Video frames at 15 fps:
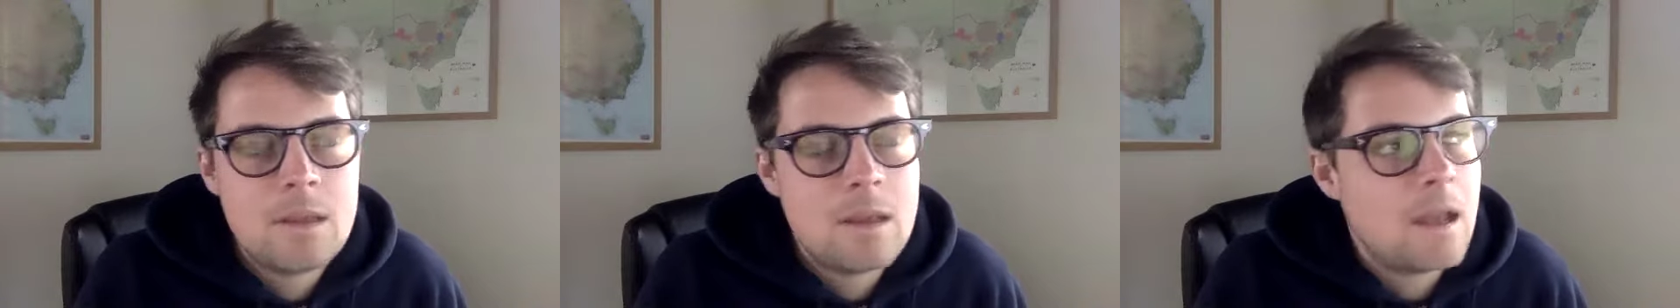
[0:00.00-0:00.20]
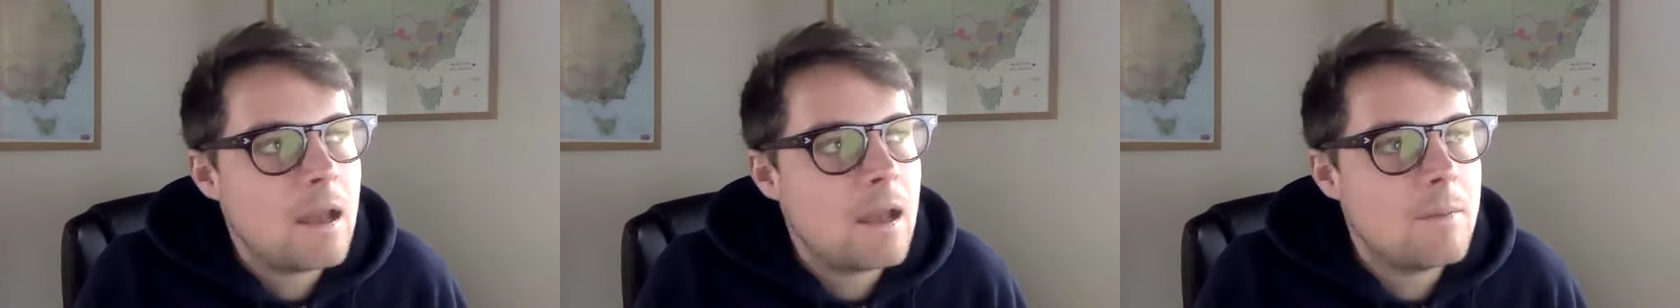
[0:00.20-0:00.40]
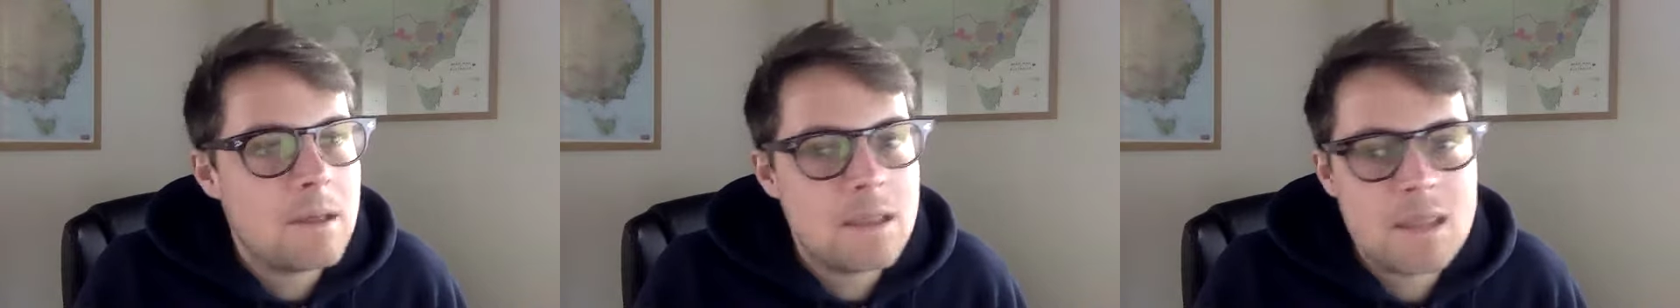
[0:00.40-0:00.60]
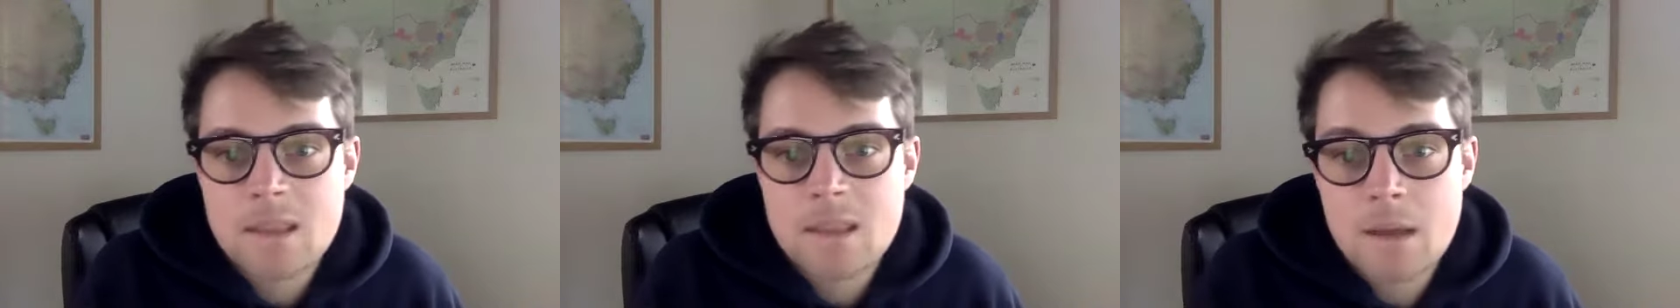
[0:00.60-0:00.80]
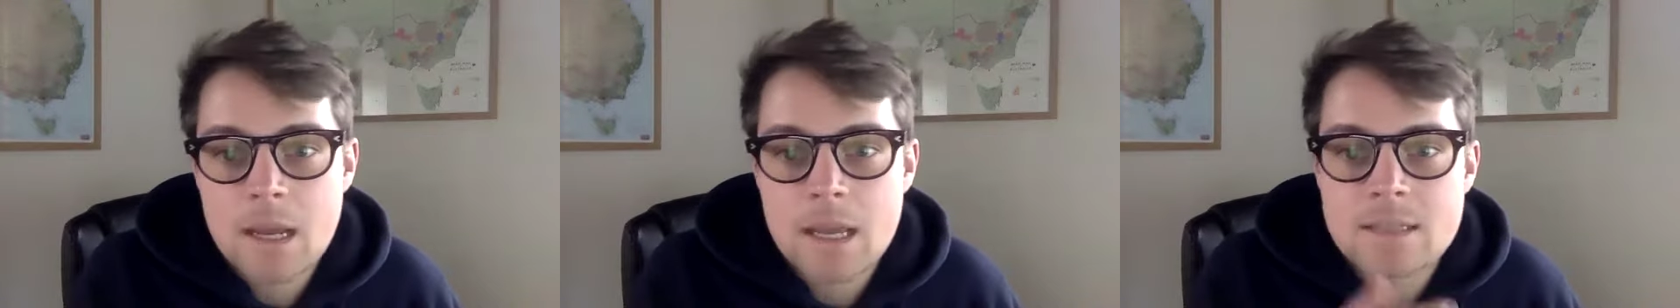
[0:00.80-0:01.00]
And
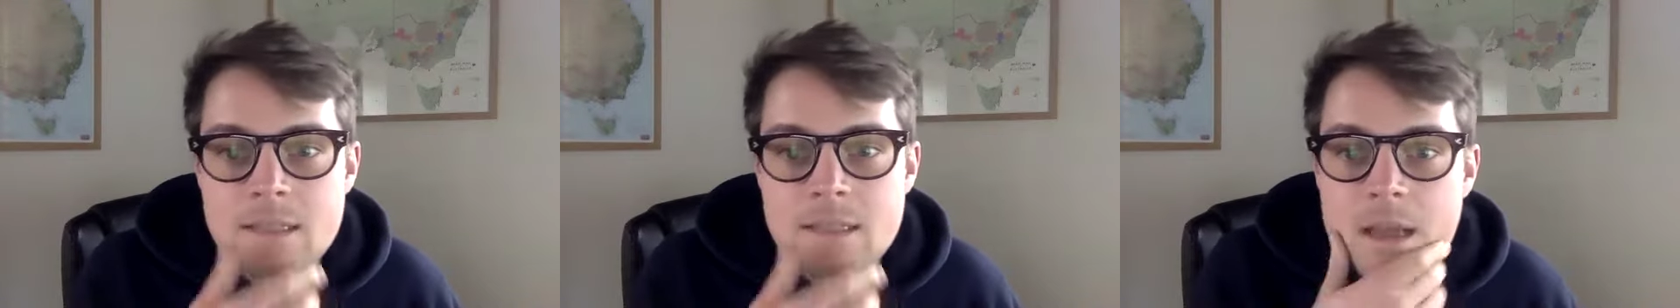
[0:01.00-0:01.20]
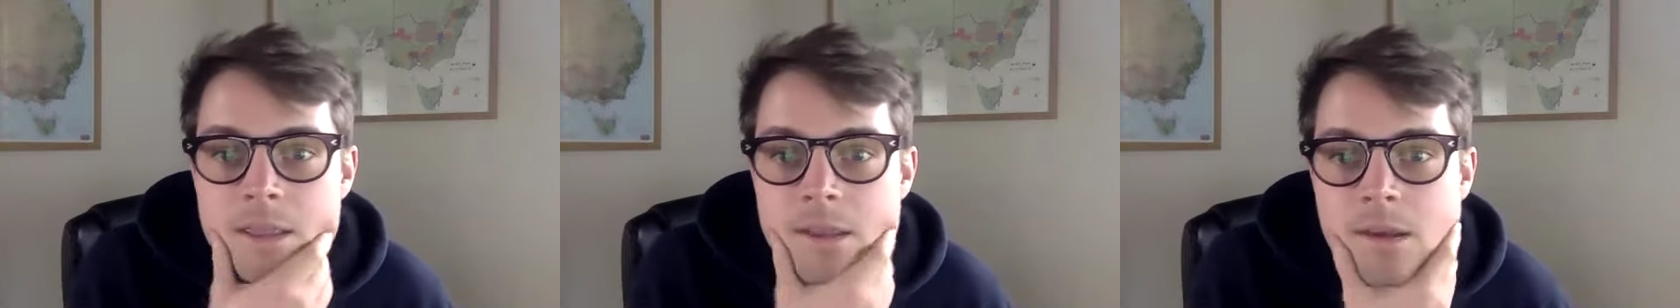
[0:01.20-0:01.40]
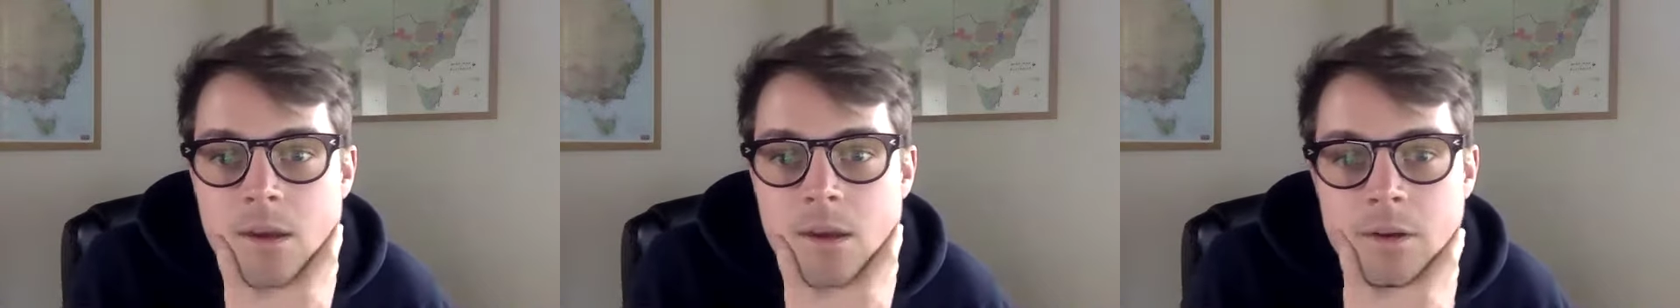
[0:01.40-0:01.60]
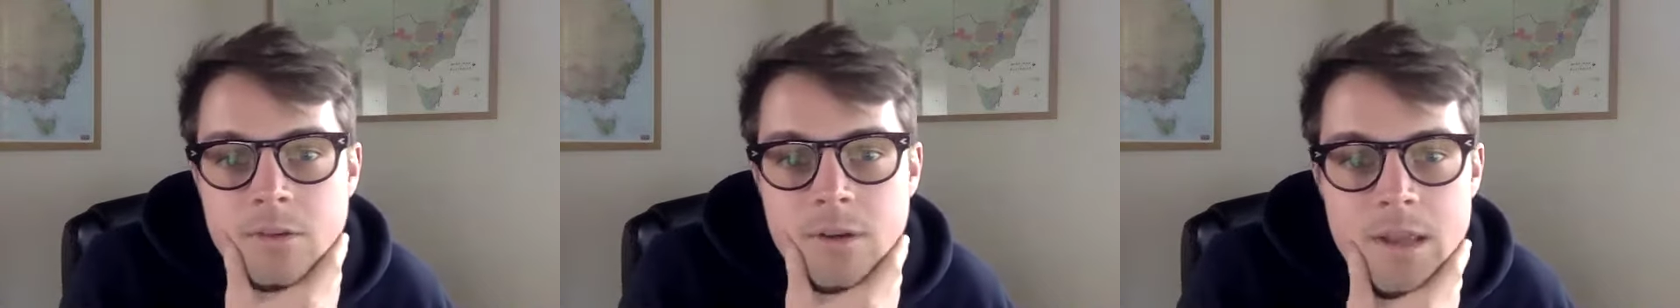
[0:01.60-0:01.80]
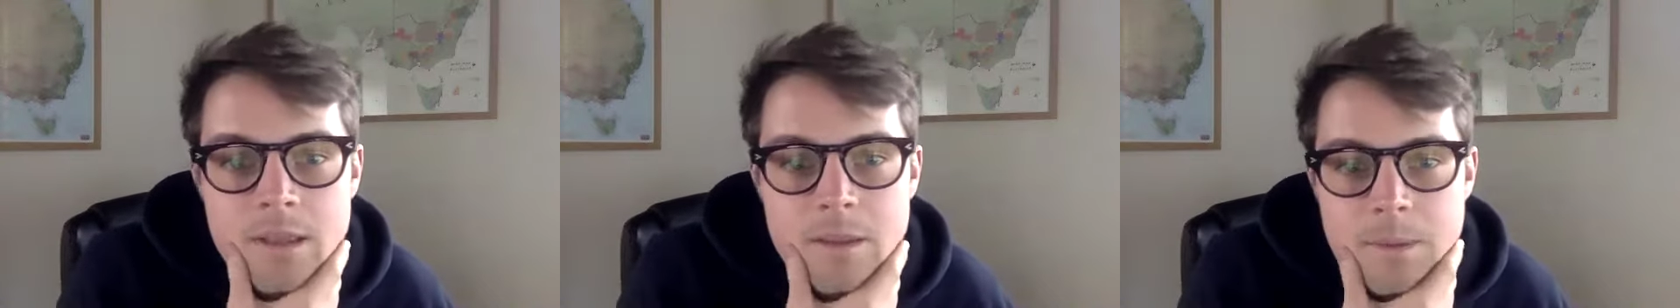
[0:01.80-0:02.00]
then I guess the other
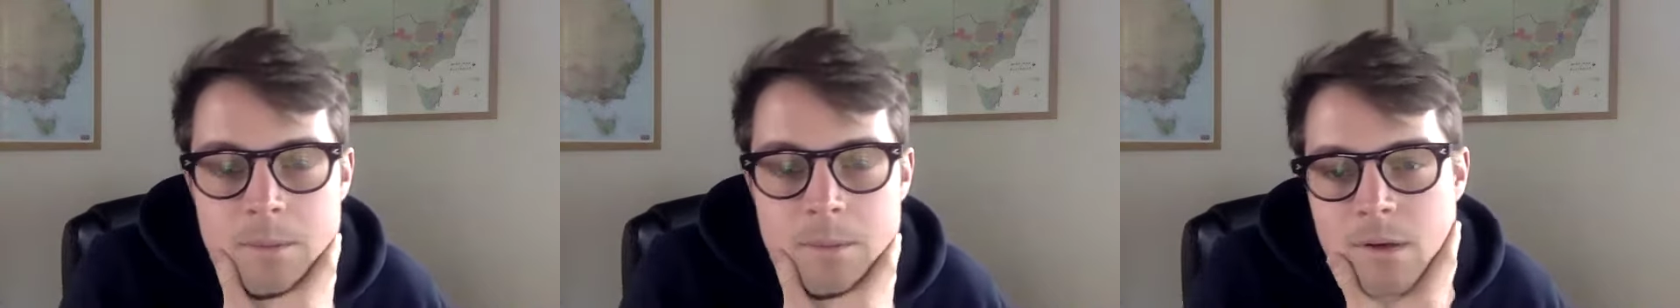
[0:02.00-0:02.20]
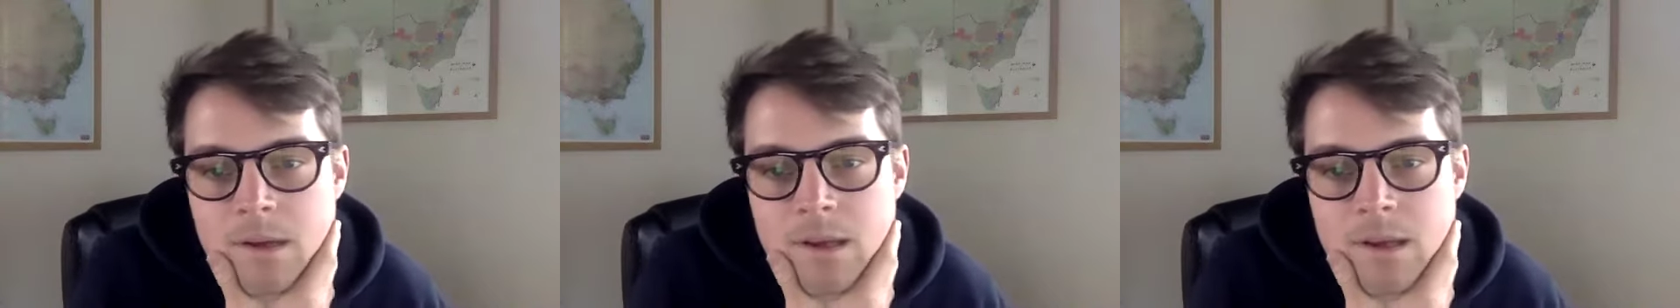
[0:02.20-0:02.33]
contract that people